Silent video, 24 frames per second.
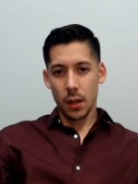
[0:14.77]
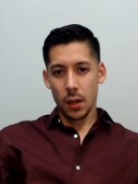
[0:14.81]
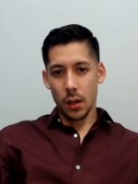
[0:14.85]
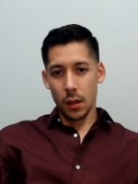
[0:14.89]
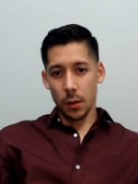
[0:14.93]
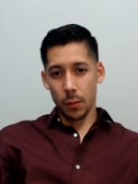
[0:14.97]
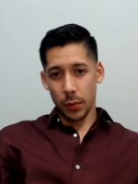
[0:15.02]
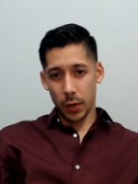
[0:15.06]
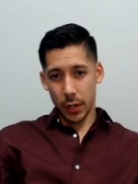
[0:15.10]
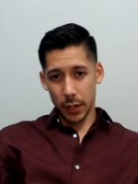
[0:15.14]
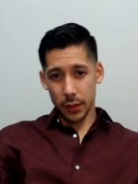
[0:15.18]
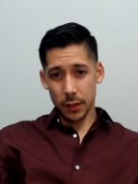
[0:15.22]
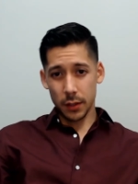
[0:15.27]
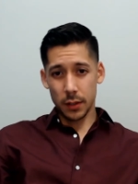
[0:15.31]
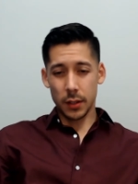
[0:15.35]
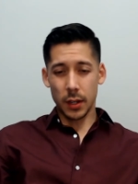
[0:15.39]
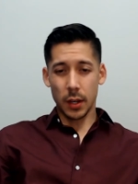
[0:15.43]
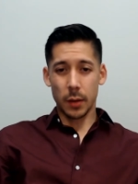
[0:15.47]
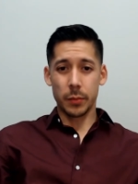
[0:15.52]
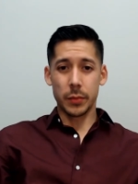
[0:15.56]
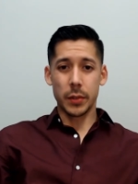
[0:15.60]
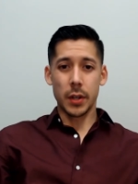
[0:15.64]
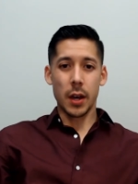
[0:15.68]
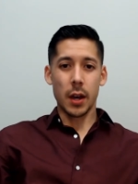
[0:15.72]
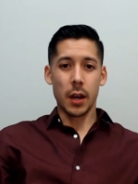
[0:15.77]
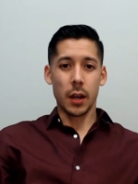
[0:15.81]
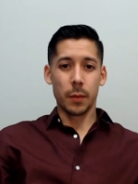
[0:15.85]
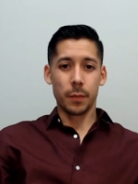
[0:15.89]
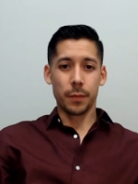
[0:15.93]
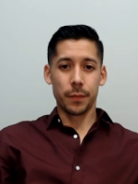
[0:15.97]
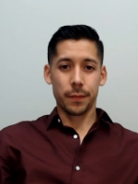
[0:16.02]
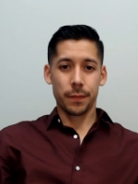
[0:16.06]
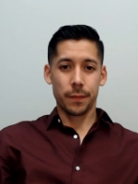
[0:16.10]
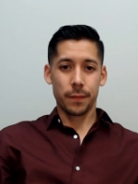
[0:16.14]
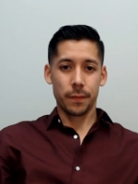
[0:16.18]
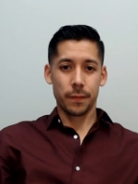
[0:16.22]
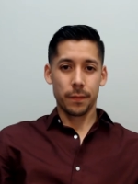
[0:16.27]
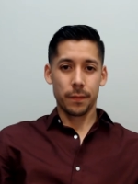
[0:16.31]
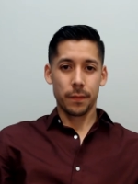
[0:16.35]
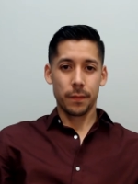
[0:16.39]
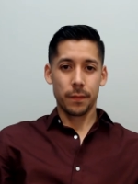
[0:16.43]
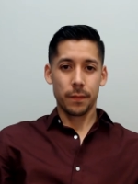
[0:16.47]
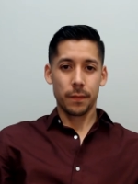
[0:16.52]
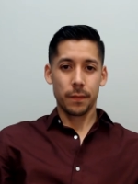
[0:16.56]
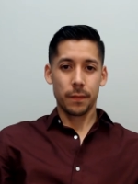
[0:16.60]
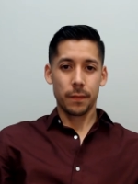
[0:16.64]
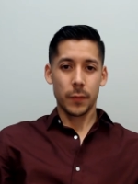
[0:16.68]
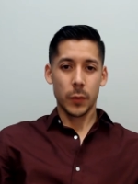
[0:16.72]
But at the same time,
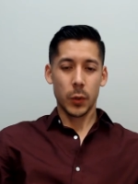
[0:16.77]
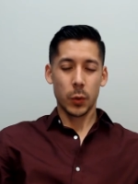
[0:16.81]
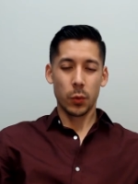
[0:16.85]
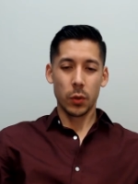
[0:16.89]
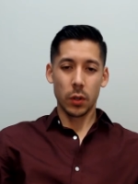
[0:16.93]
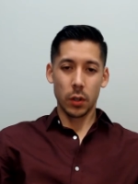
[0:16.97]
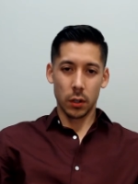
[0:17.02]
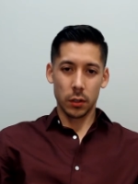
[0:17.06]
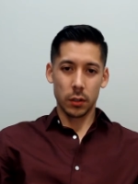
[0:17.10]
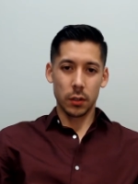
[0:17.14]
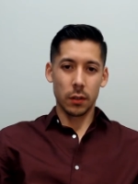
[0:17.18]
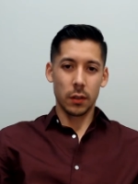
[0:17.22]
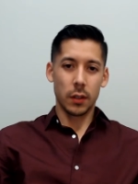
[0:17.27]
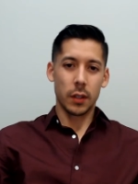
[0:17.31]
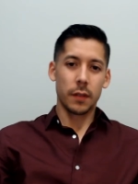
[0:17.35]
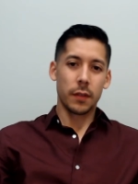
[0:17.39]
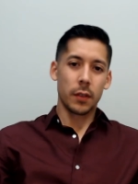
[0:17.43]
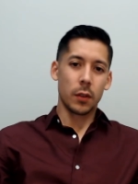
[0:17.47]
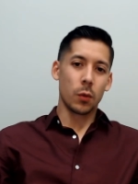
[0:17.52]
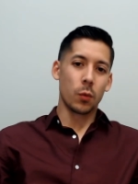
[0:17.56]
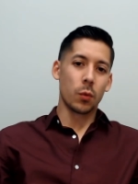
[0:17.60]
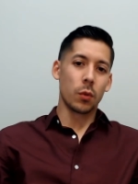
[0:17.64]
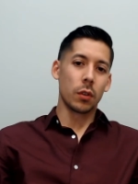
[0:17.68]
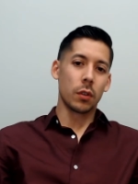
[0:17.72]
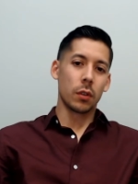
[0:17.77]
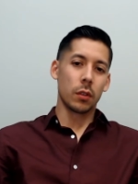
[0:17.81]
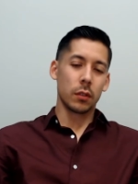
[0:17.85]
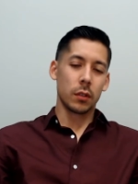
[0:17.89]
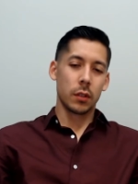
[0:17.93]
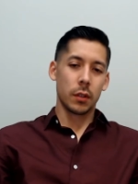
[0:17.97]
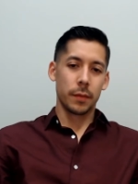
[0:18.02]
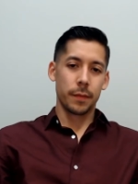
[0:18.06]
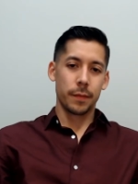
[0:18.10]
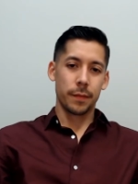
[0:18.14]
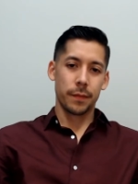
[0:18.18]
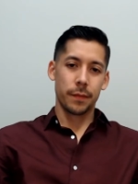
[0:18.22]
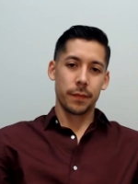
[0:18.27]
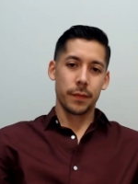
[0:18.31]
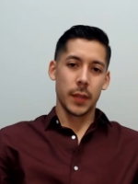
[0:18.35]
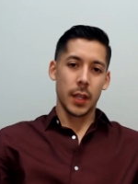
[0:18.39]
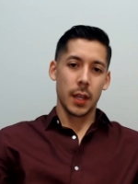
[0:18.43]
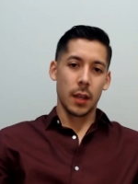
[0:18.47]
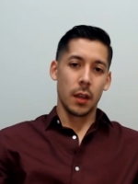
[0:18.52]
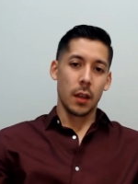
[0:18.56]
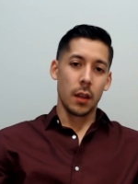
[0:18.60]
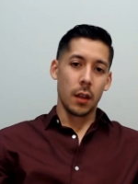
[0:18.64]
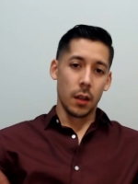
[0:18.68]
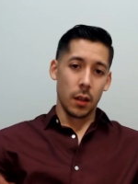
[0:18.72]
we also live in a world
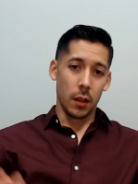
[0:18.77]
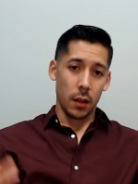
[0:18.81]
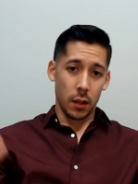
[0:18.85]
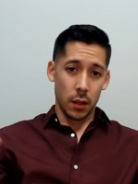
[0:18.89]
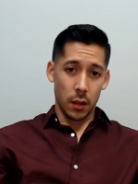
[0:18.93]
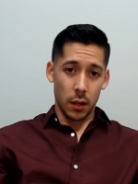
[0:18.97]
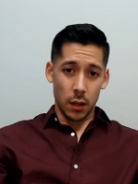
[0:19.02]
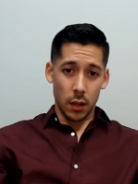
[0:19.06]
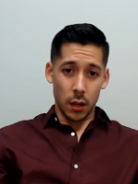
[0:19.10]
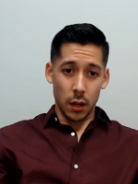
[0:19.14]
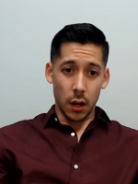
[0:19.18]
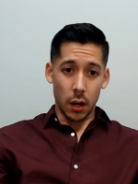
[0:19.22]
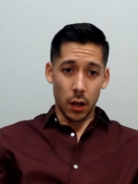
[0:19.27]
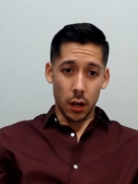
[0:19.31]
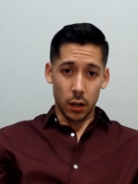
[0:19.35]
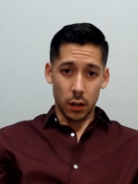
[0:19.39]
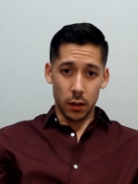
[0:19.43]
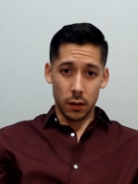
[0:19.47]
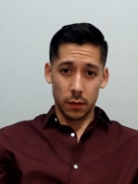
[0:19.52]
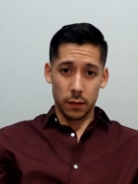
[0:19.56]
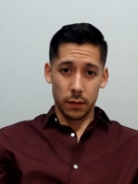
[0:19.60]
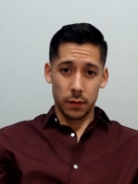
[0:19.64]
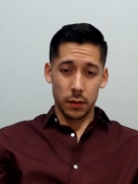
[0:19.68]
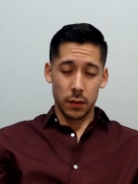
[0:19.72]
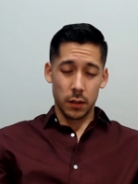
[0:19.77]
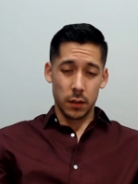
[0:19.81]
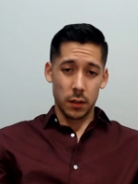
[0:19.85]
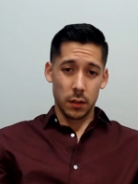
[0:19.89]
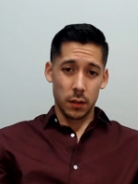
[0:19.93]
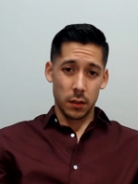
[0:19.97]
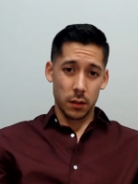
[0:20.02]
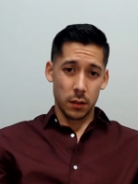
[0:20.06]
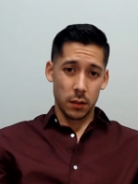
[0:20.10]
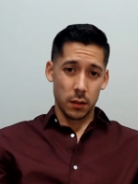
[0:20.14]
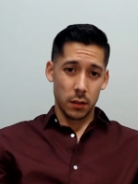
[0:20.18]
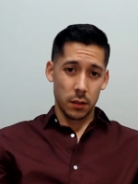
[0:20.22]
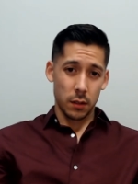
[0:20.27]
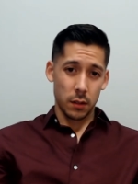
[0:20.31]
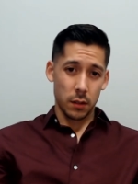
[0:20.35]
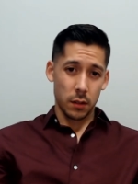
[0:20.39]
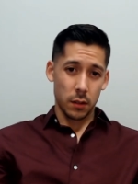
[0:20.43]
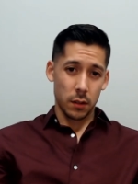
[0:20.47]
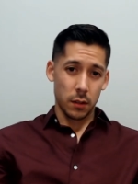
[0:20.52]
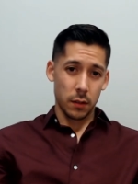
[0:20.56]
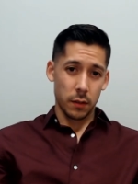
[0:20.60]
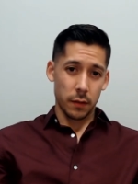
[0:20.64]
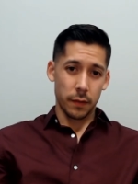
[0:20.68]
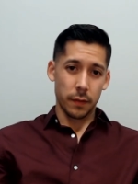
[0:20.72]
of
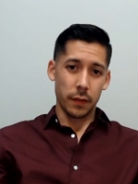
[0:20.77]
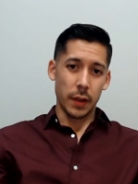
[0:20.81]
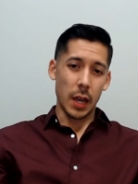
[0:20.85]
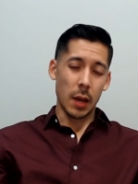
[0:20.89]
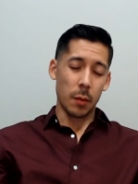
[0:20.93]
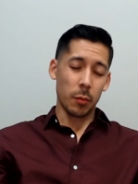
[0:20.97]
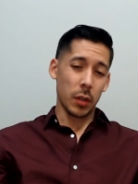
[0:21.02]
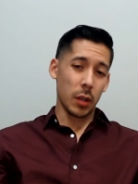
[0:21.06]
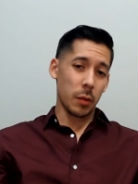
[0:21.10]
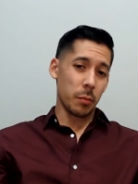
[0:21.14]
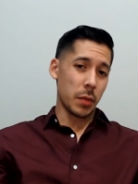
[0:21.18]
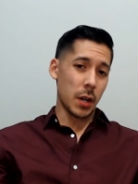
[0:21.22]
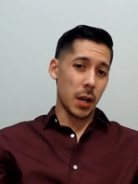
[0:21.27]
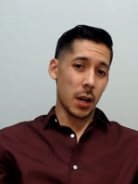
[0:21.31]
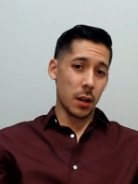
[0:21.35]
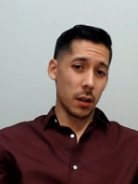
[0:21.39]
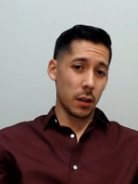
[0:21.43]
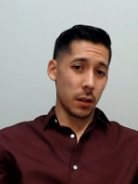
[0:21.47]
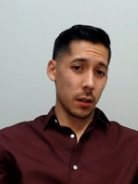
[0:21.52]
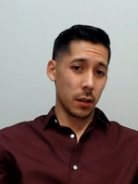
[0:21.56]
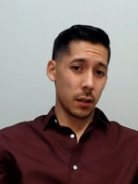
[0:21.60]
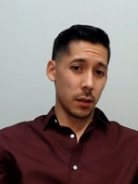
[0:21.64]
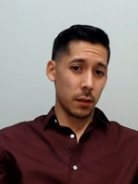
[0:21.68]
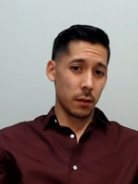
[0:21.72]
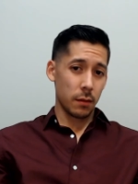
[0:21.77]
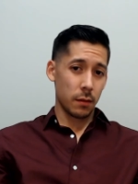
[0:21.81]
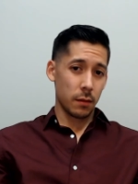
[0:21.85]
family bonding,